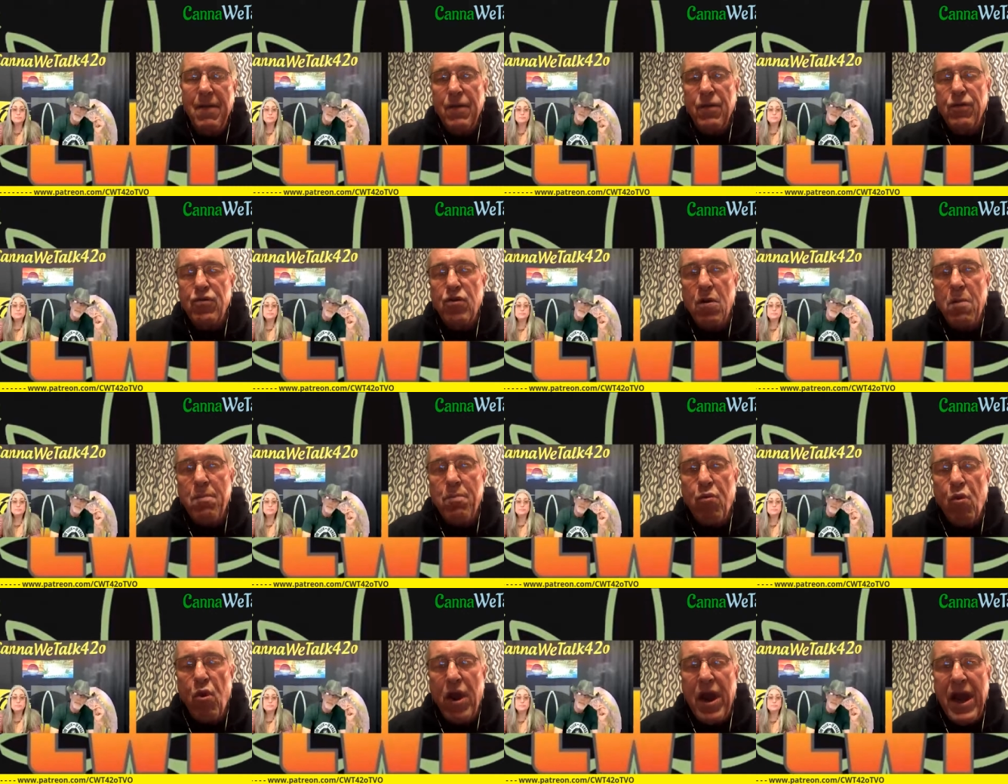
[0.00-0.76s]
Their
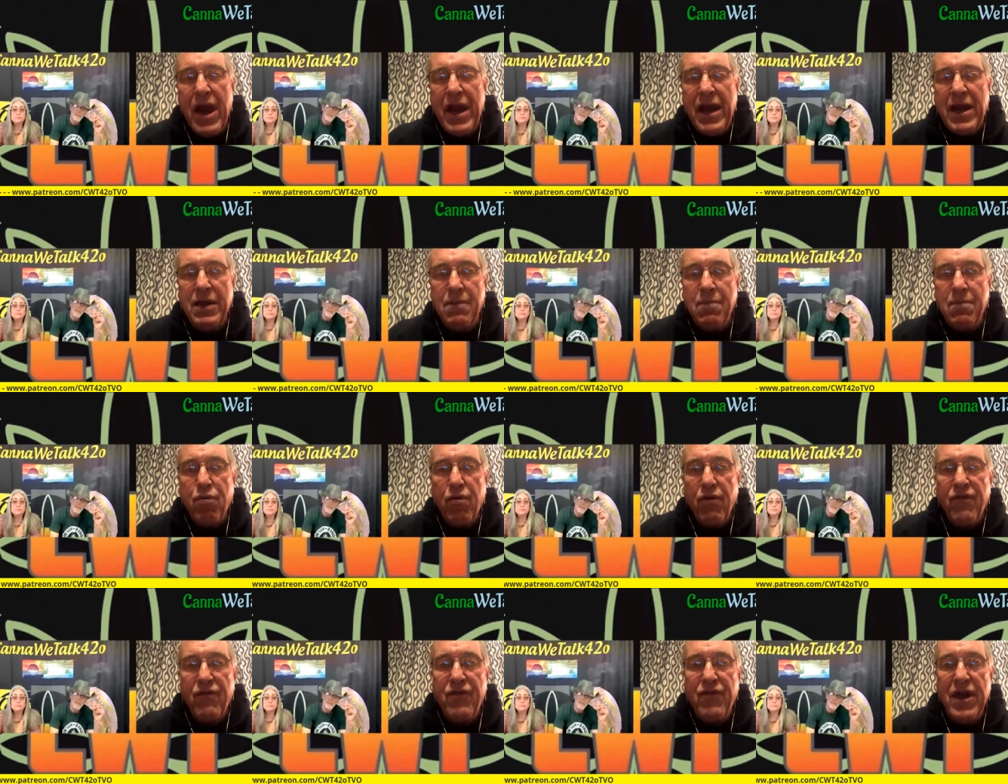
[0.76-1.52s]
brain
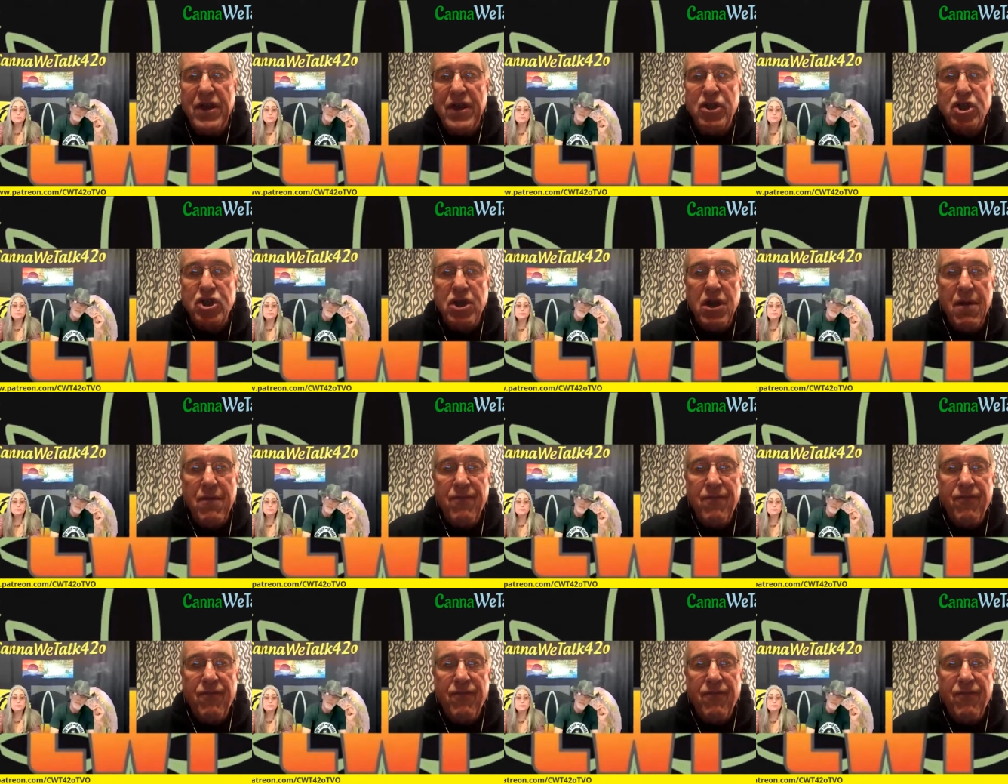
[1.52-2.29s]
prevents them
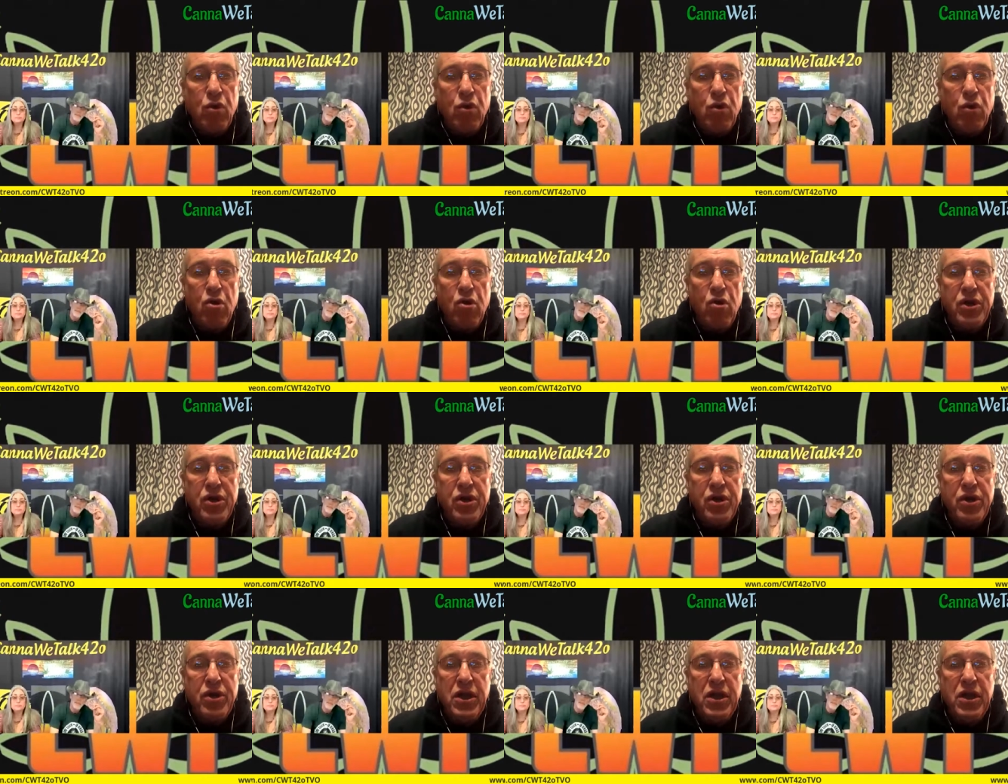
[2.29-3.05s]
from
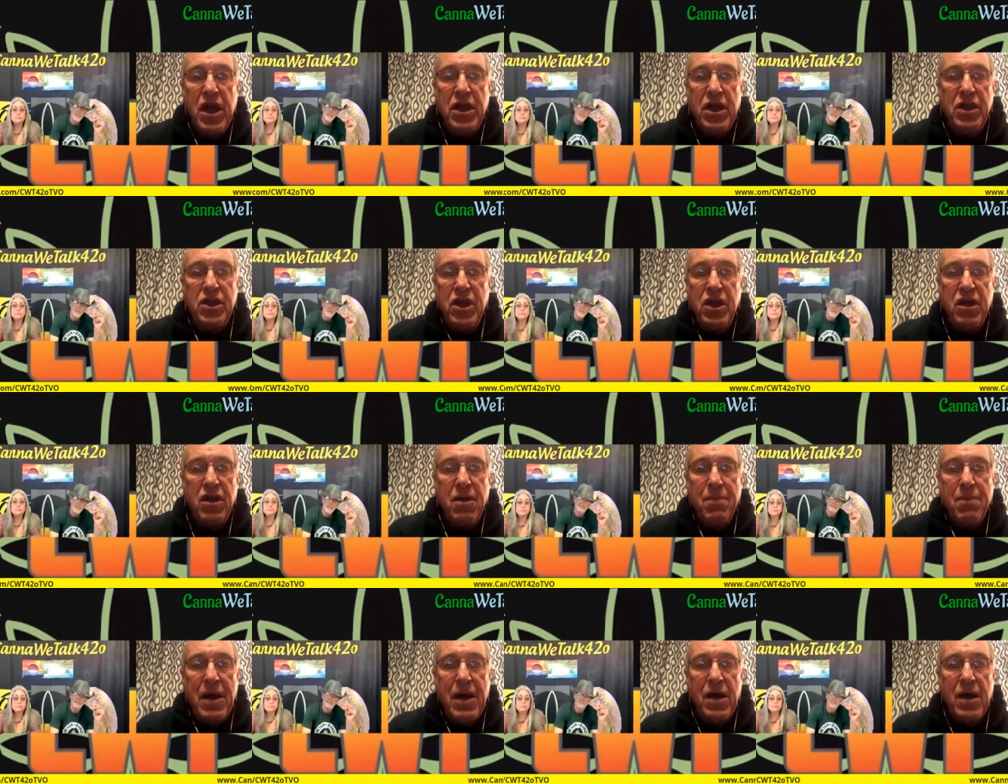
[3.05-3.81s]
learning
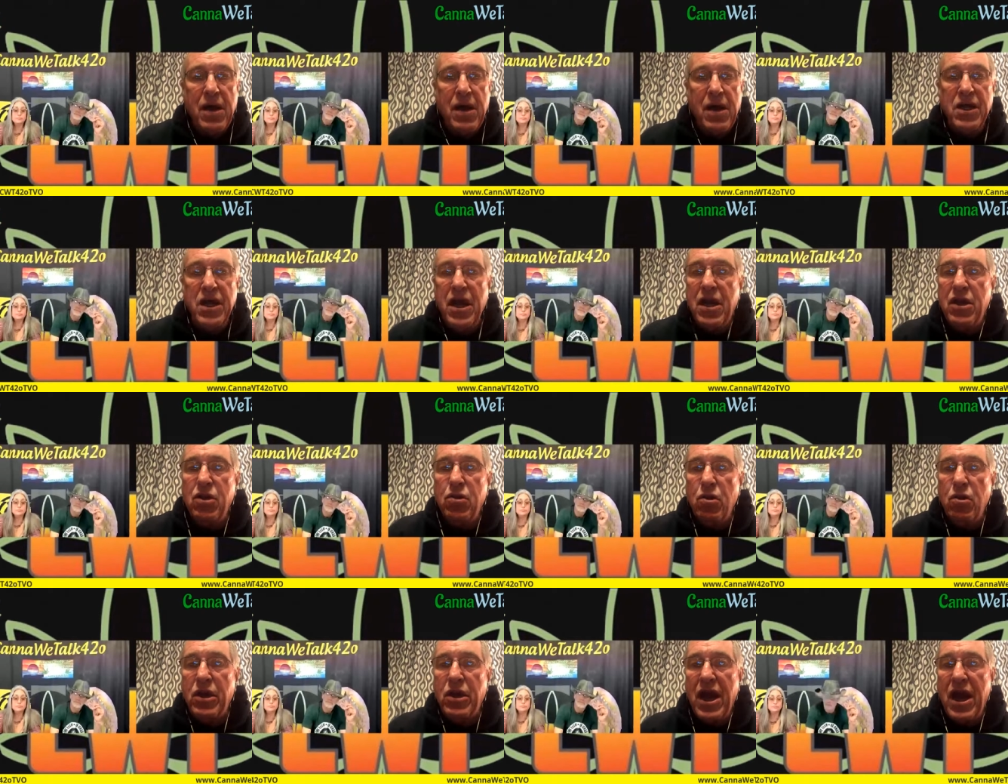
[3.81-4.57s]
anything about the
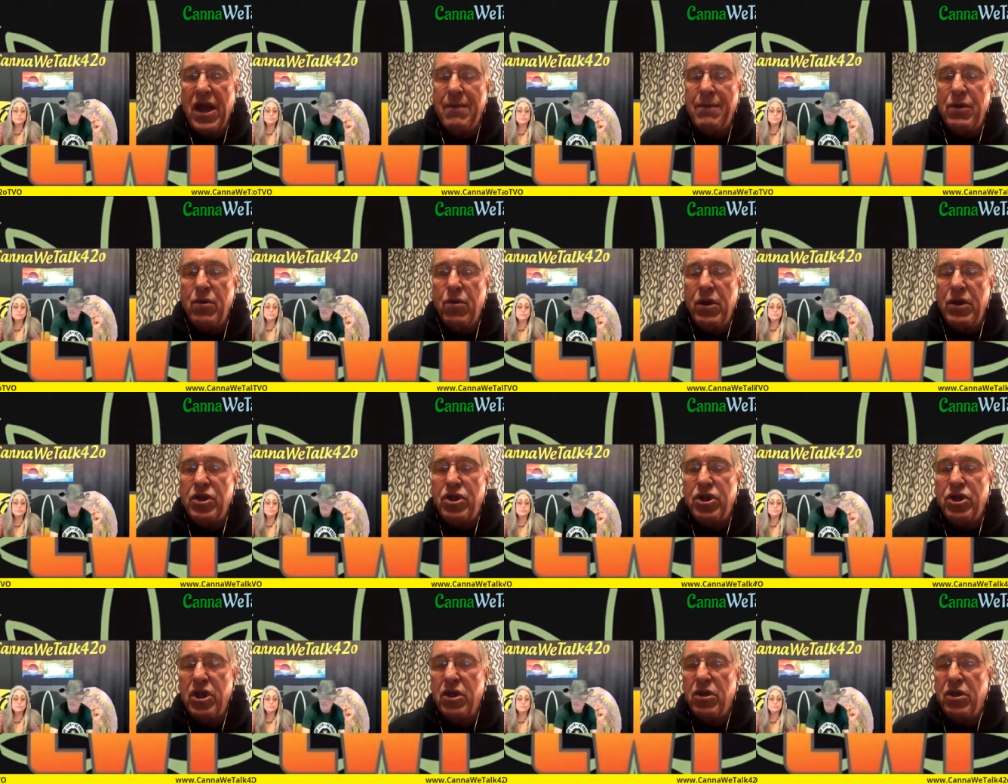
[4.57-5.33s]

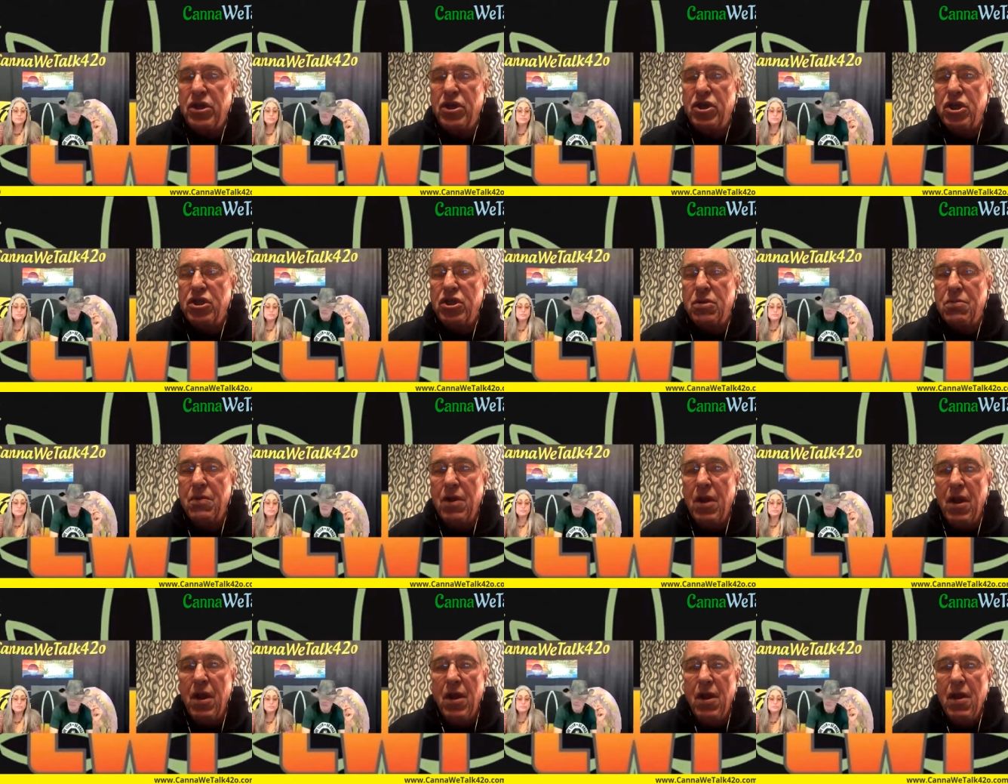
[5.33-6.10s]
endocannabinoid signaling system